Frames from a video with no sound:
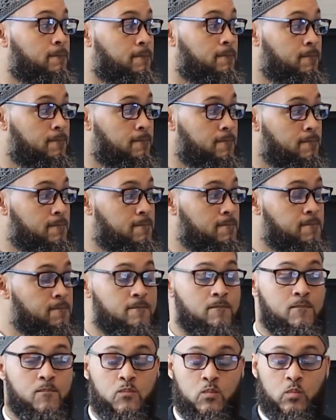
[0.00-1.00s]

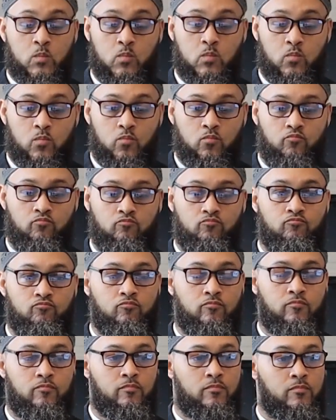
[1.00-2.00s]

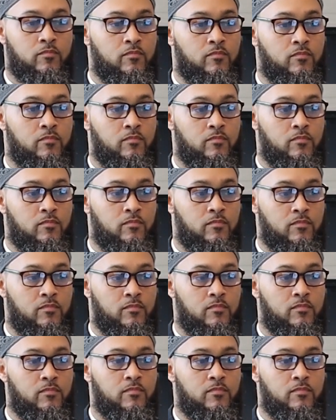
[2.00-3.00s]

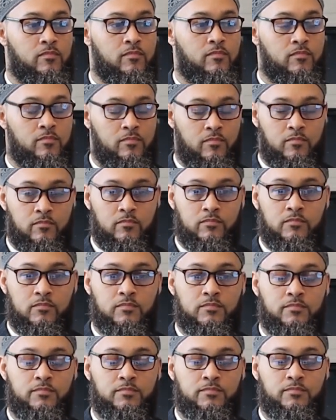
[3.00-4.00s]

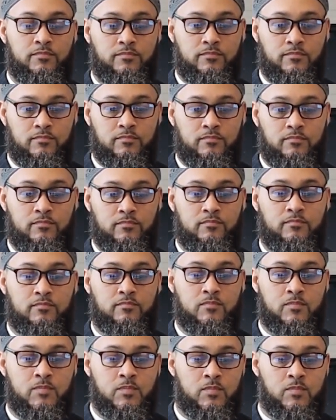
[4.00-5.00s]

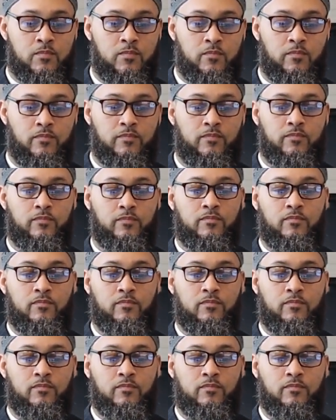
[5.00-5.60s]
(silent)